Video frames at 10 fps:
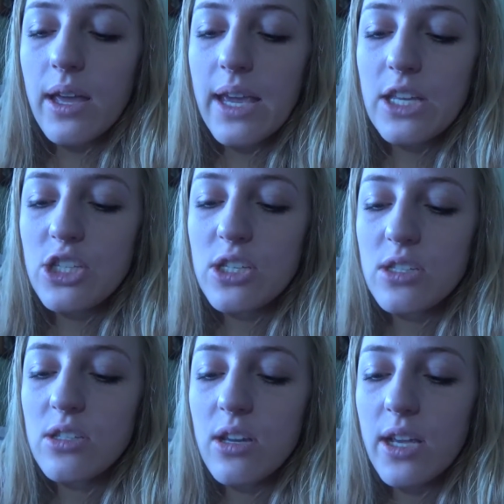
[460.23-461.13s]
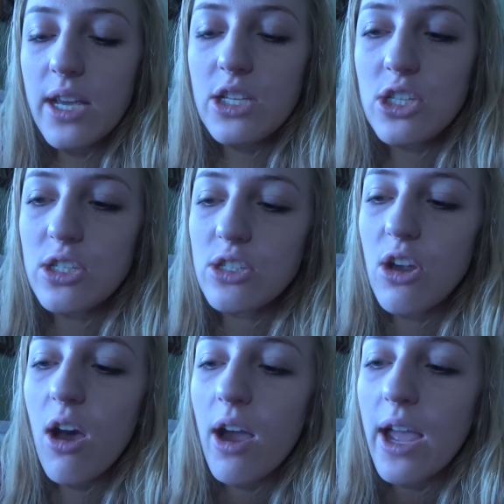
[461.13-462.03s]
it's just
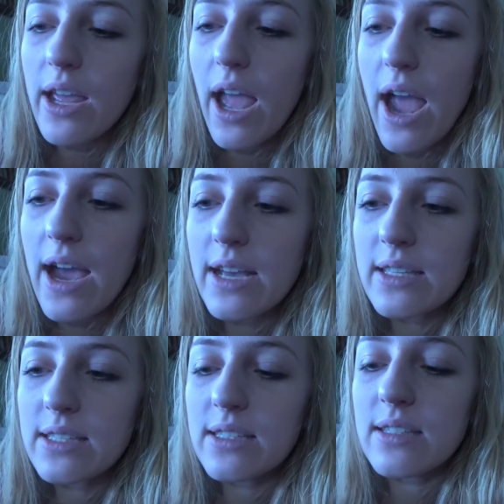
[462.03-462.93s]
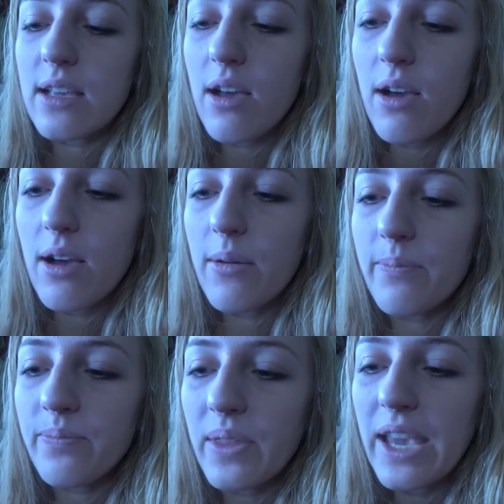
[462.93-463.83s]
not as
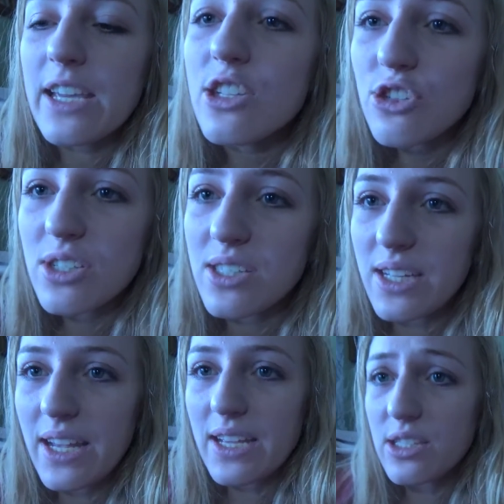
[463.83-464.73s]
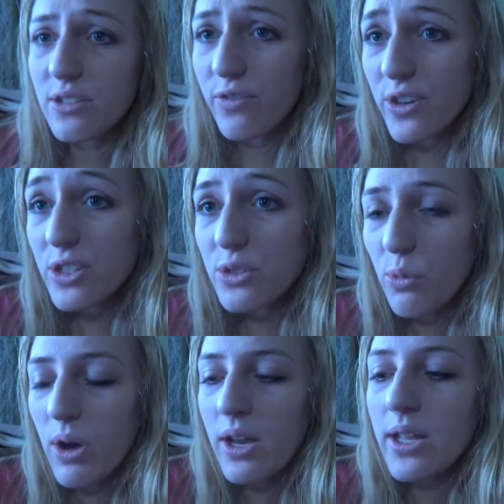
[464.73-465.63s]
interesting as the first
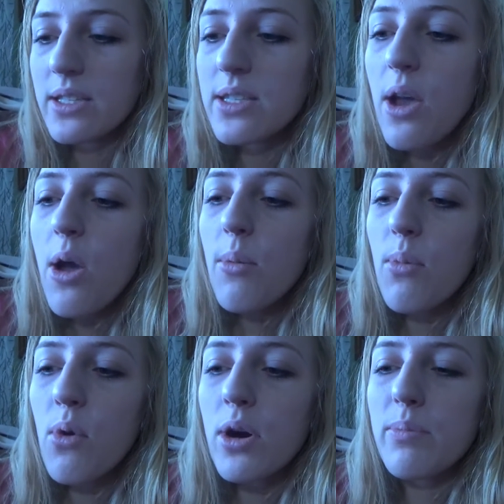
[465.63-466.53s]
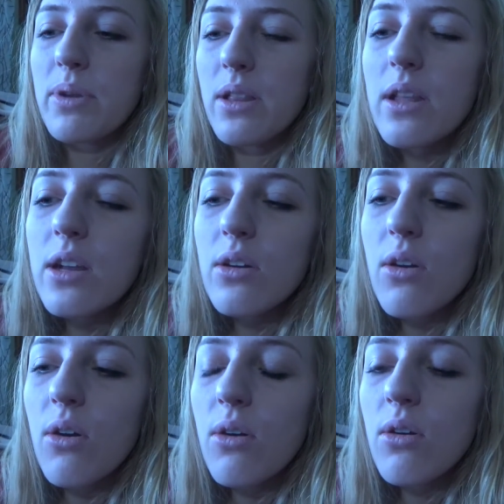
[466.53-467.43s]
one. It's more
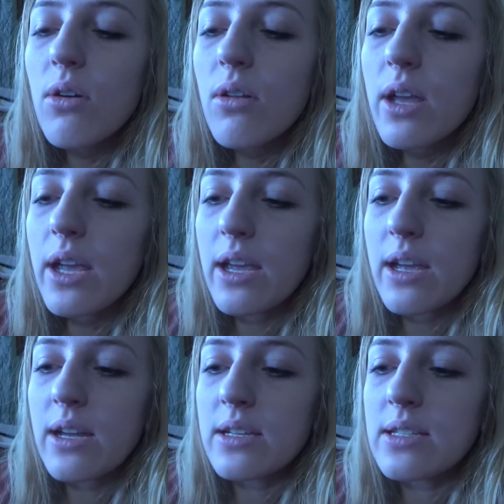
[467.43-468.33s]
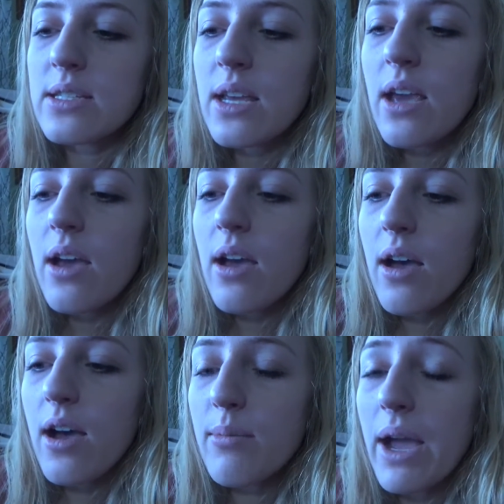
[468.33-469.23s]
political, and
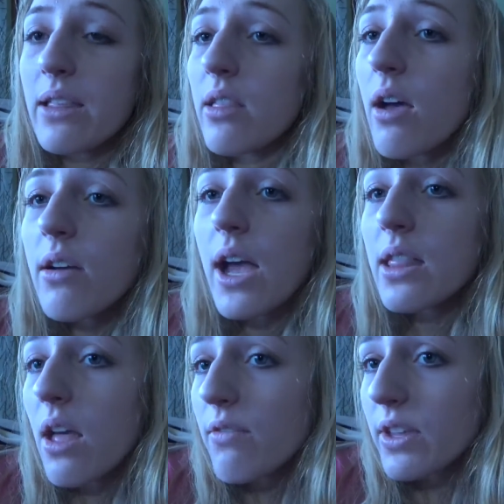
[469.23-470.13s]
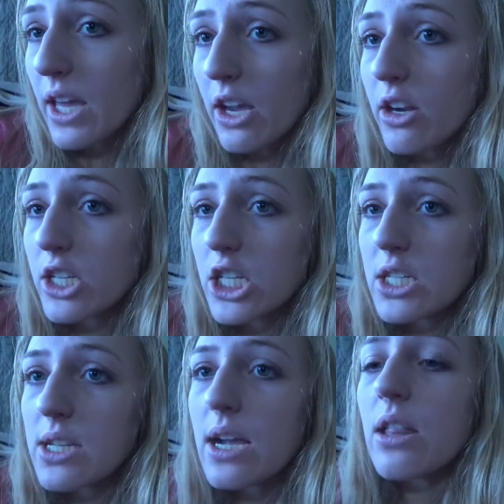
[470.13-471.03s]
I love the
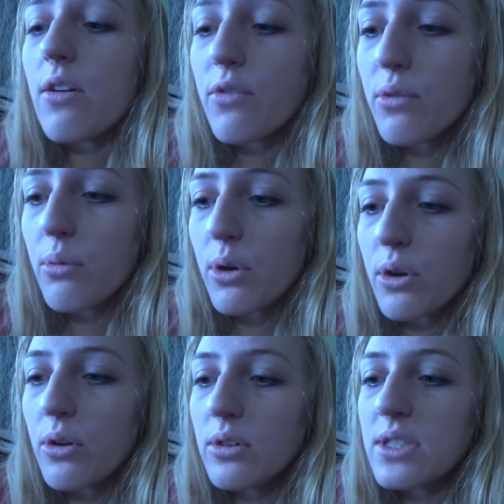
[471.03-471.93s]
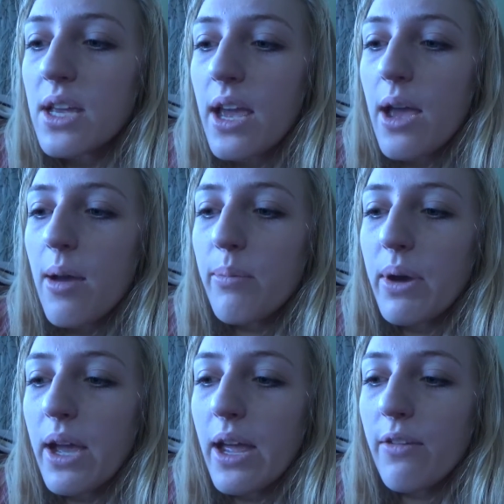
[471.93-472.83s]
characters, I love the world,
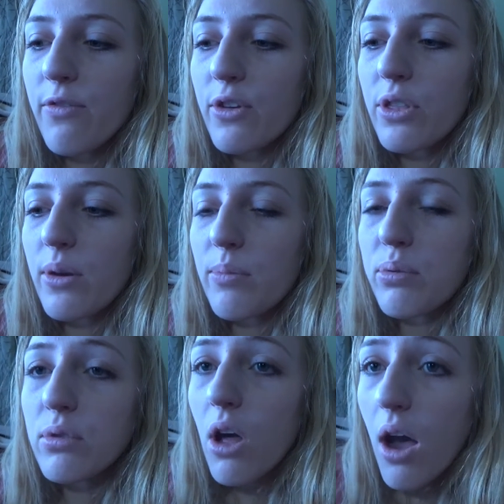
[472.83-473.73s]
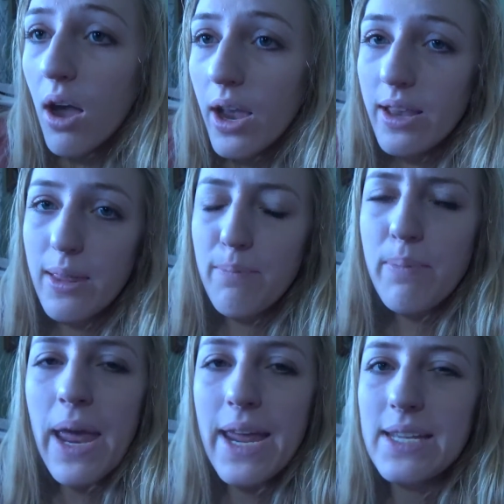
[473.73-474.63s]
but for the plot and the
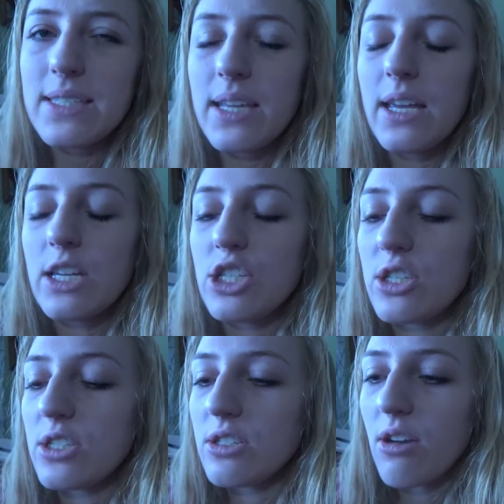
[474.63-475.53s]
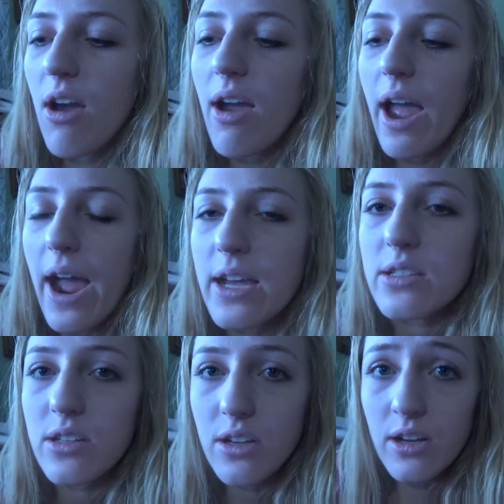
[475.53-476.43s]
pacing, it's just not
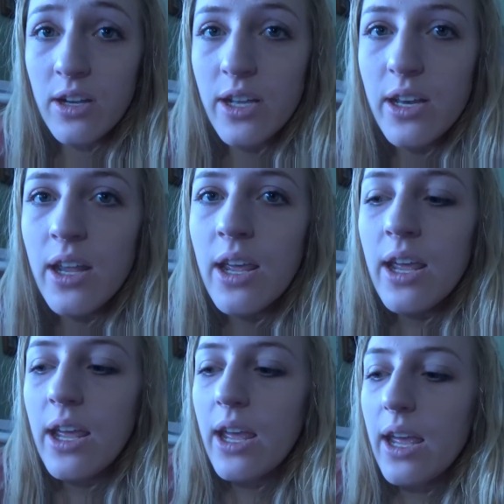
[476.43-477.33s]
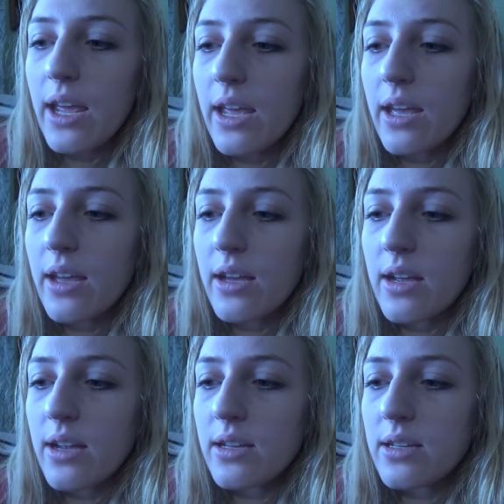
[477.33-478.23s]
as good.
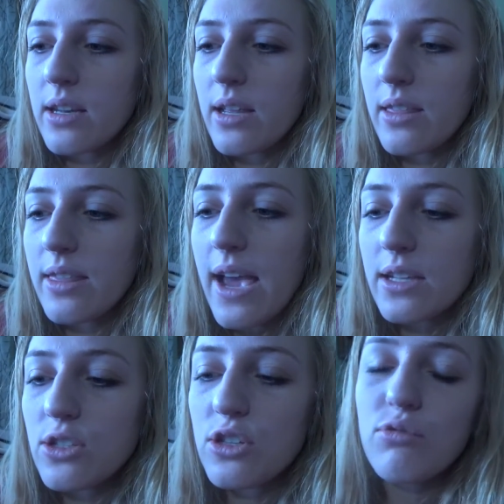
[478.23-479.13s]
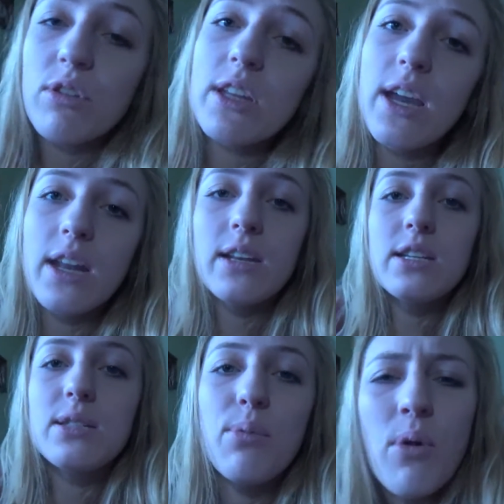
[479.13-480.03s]
And that's just really kind of
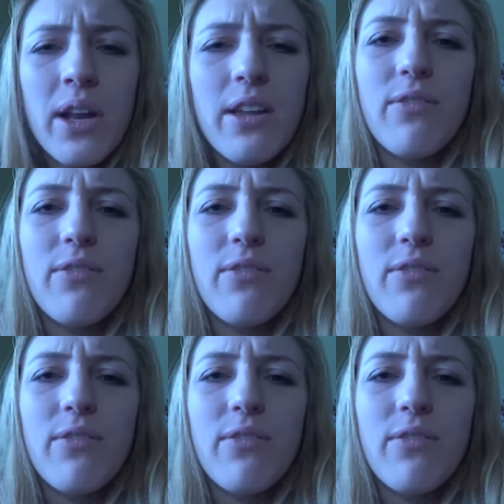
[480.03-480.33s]
disappointing